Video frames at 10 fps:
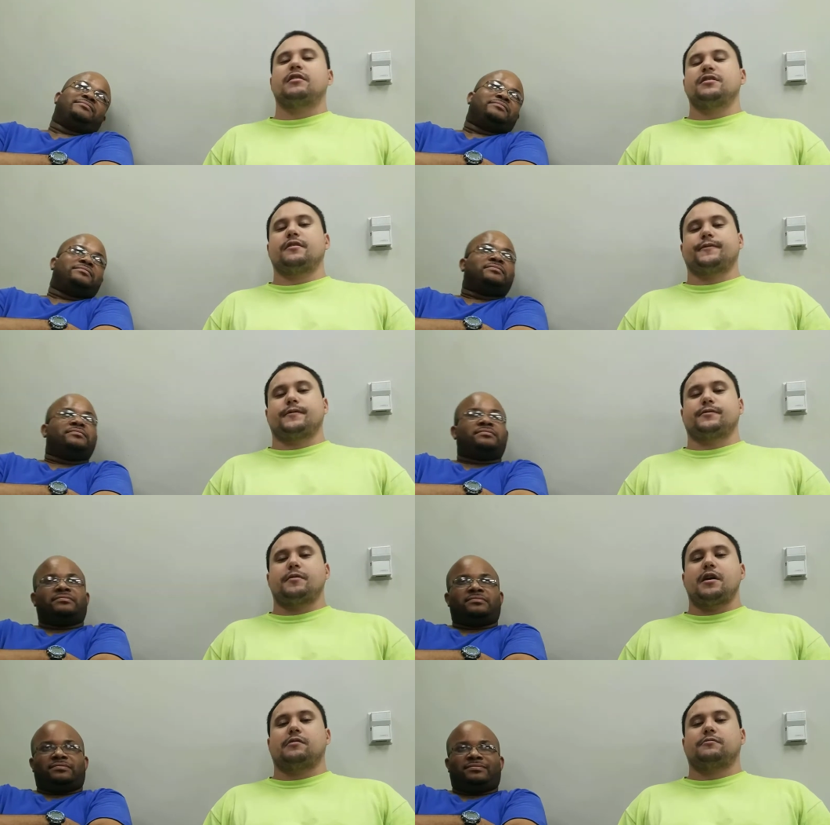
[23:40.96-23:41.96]
Speaker 1: out in the first
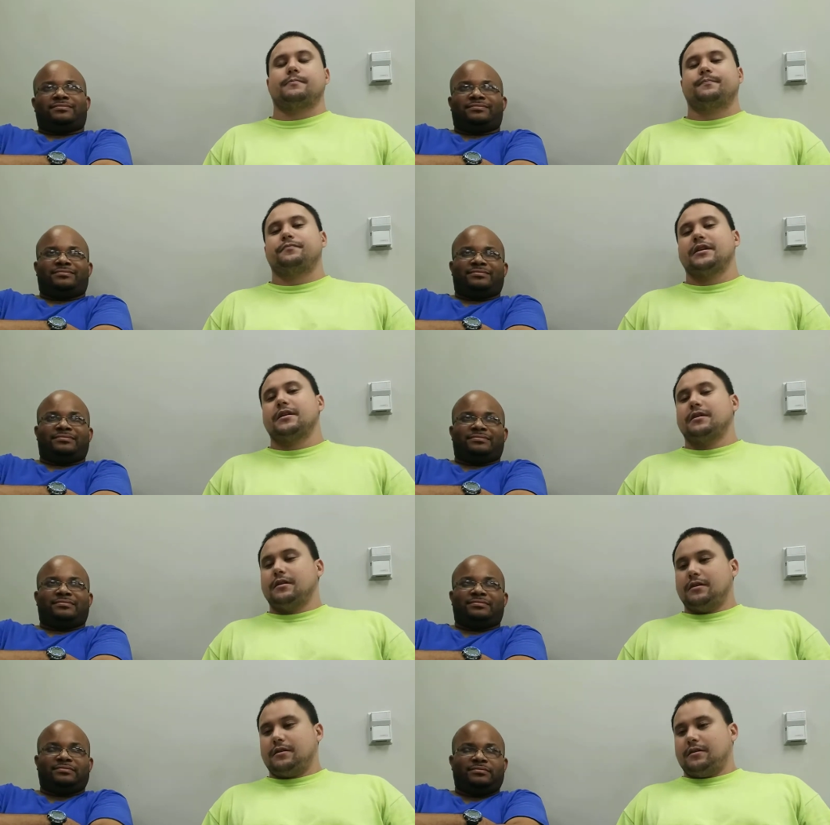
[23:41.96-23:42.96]
round.
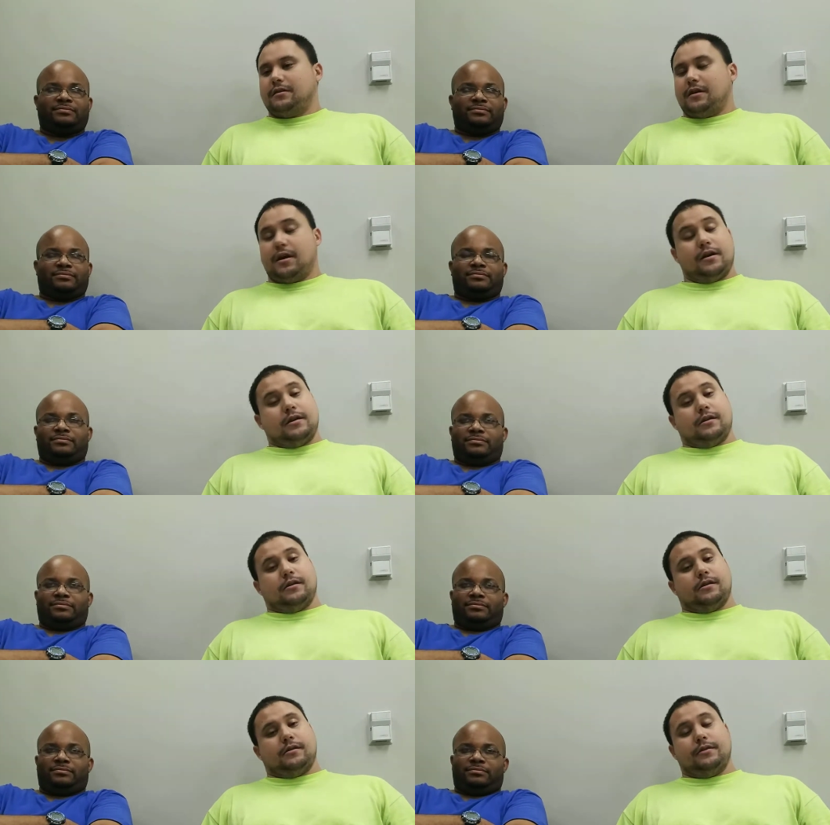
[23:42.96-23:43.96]
And
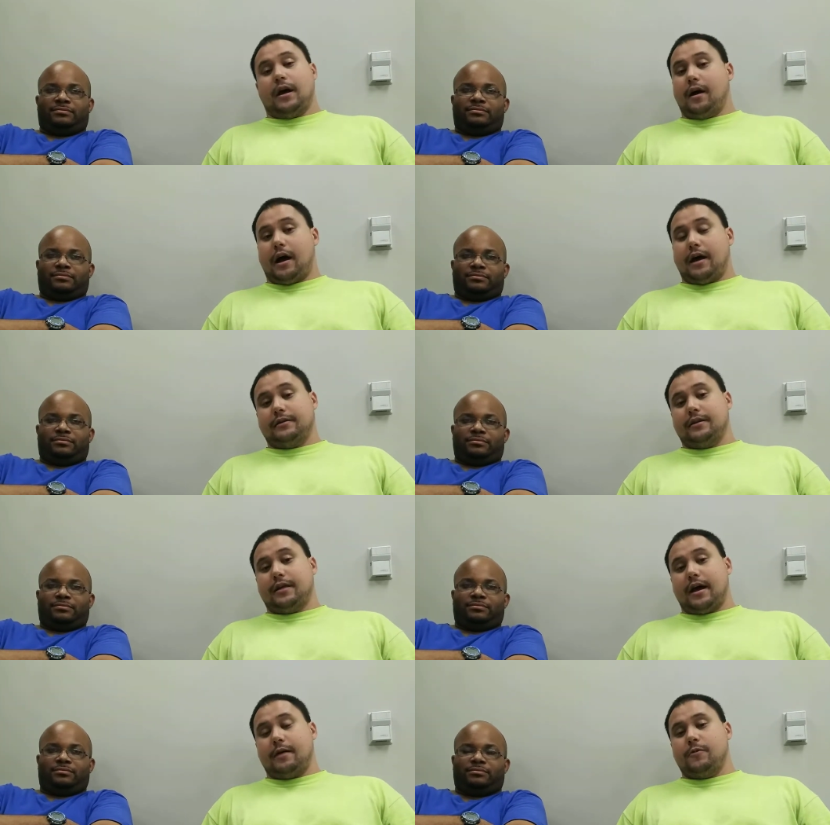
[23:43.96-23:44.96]
uh, not
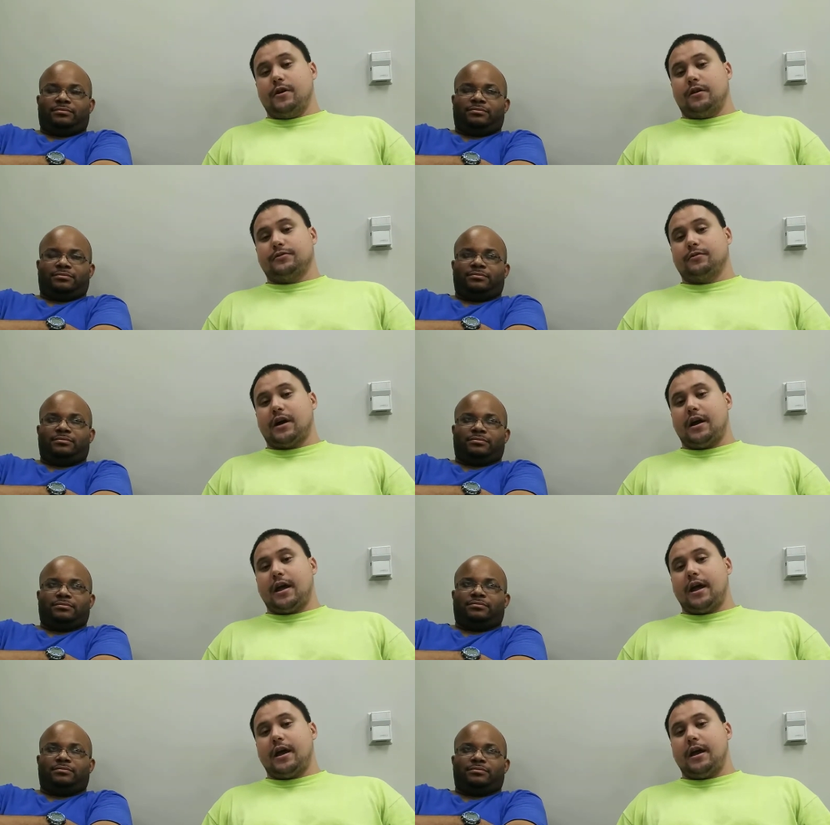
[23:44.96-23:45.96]
know that, we also
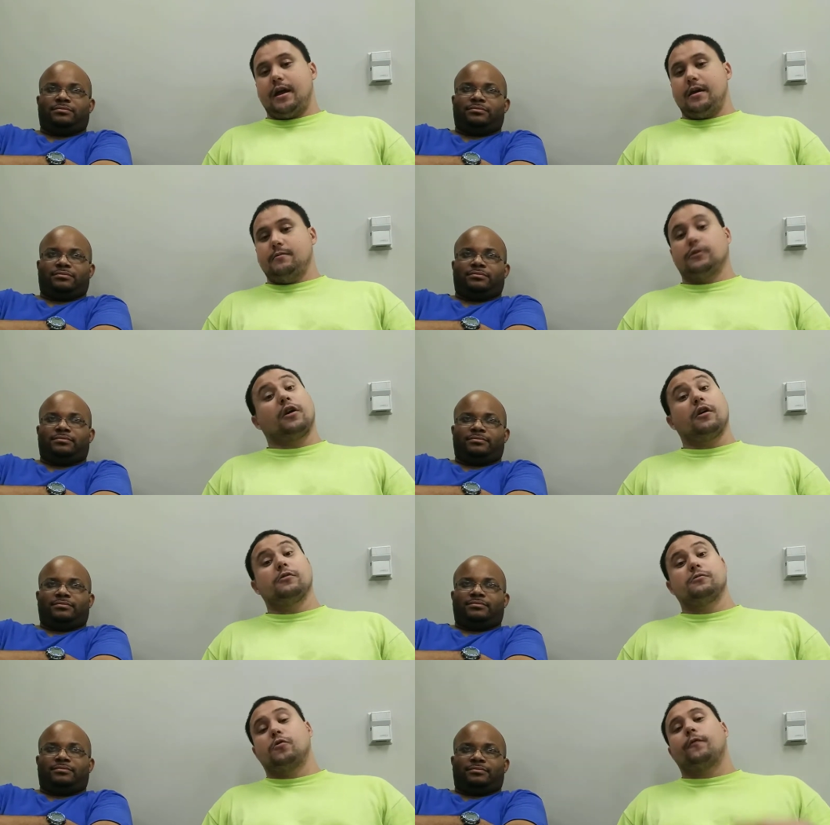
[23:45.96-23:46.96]
got a
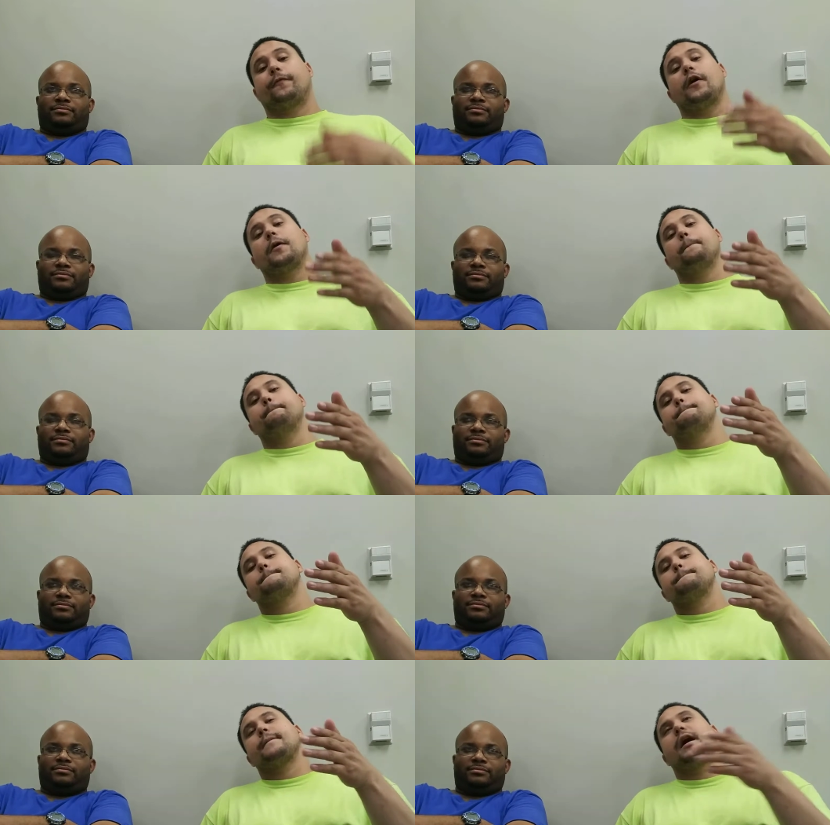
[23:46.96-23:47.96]
girl from,
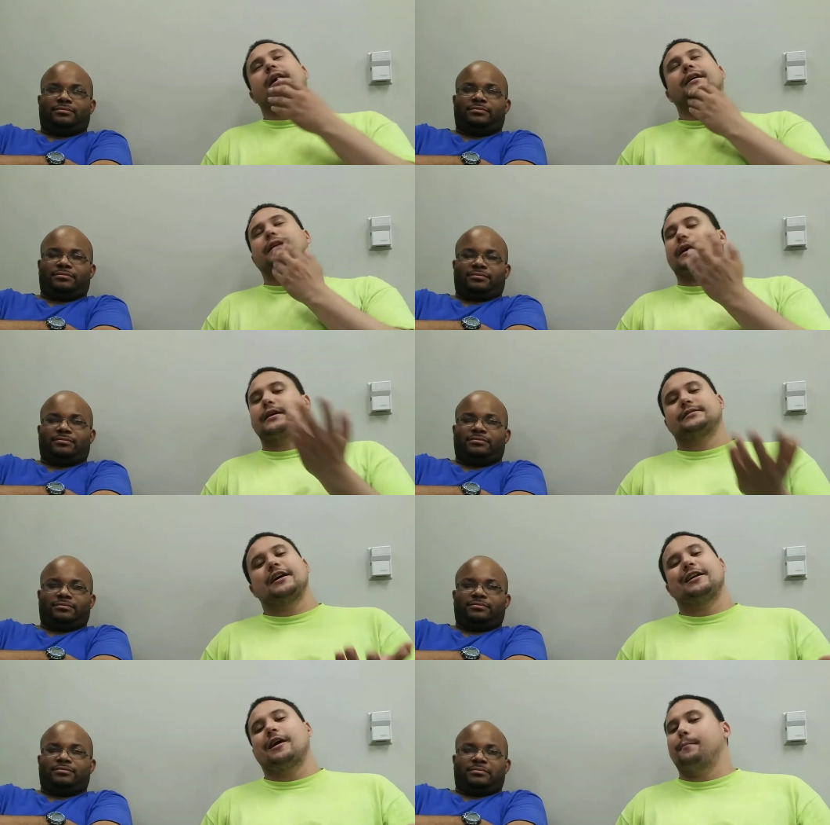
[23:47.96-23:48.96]
I, like I
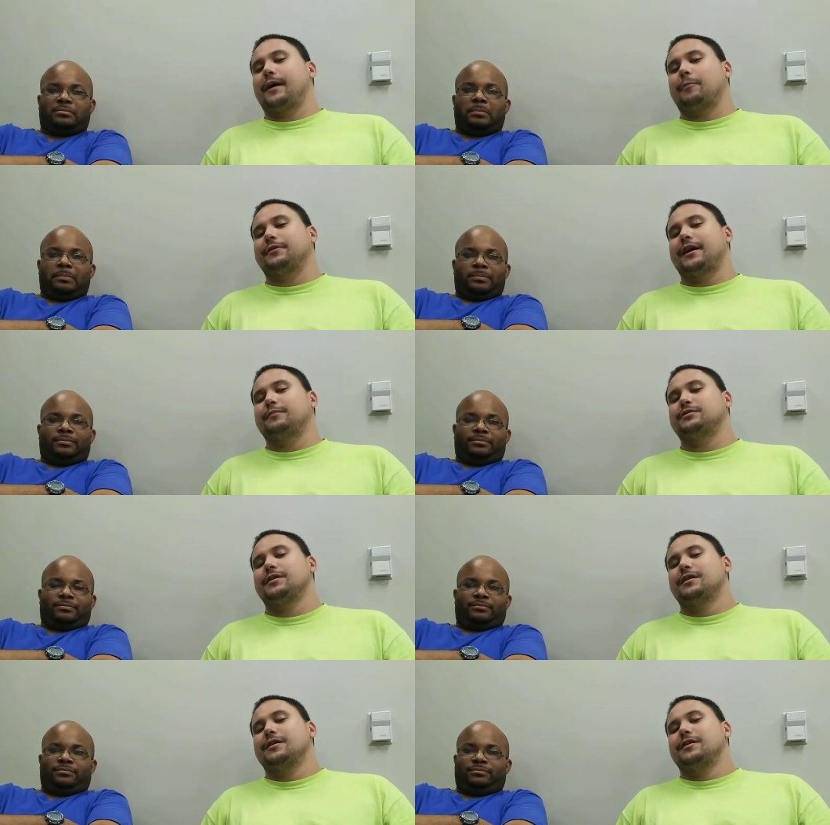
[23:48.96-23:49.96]
said, I'm bad with names,
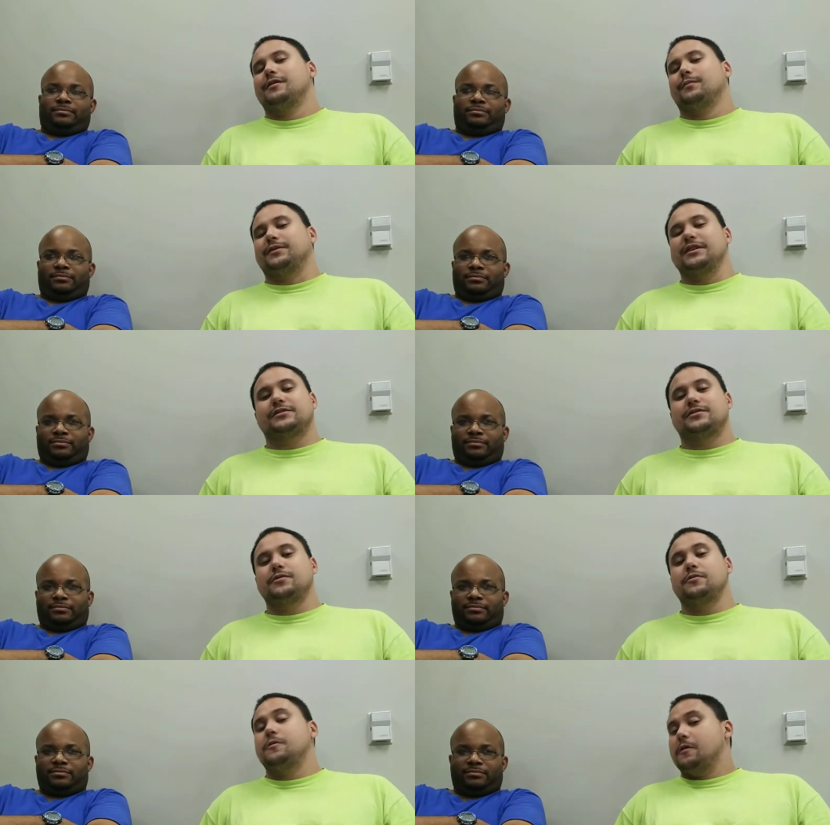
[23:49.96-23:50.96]
but these
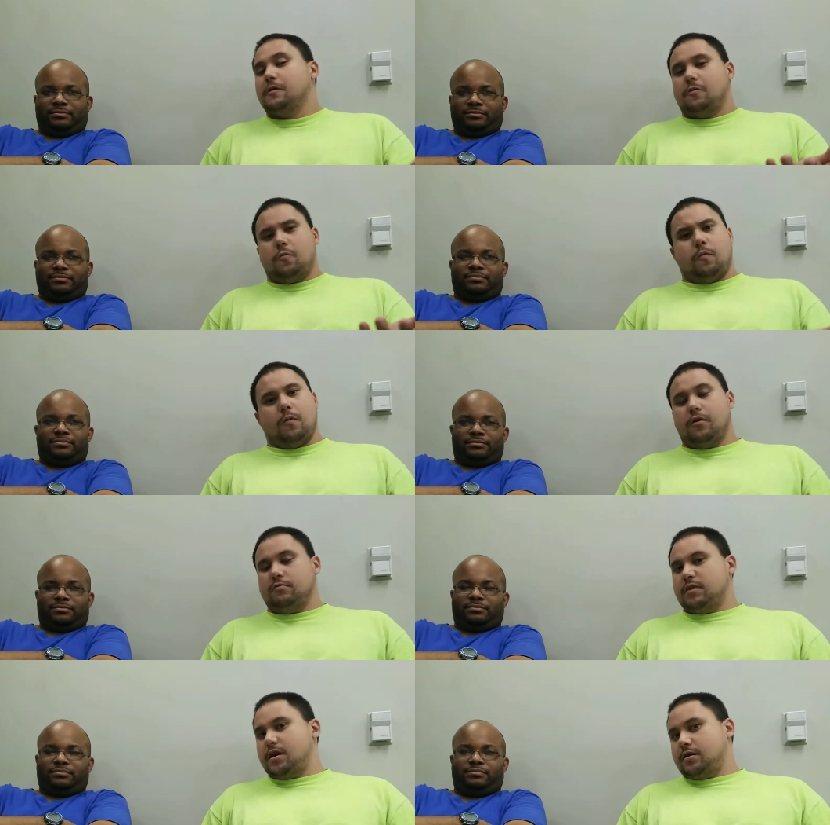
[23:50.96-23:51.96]
two,
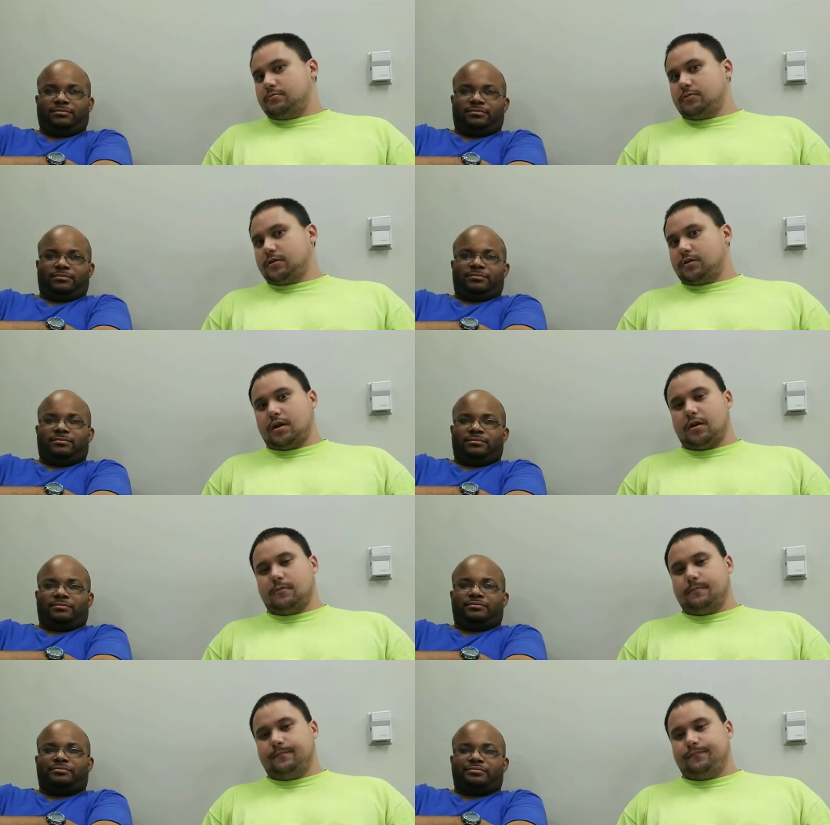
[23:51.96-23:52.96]
oh man, what the
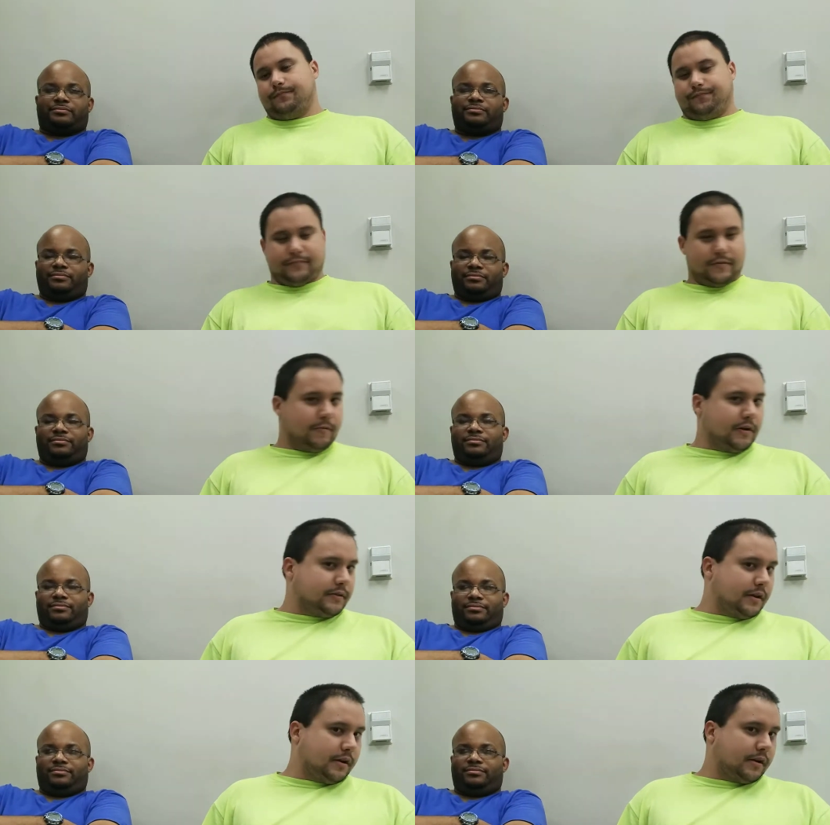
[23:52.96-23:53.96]
hell?
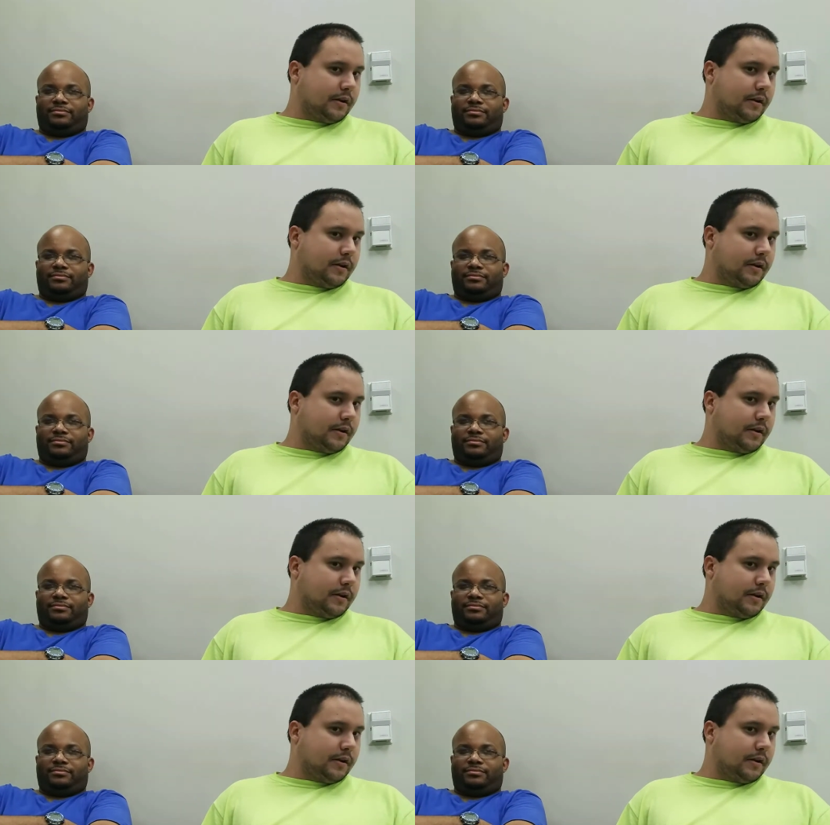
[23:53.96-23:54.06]
What the?